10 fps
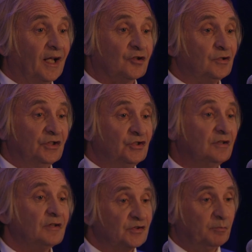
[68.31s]
Actually,
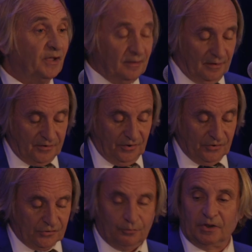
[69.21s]
she explained it to
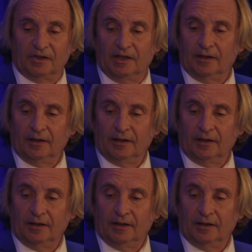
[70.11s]
you. So, but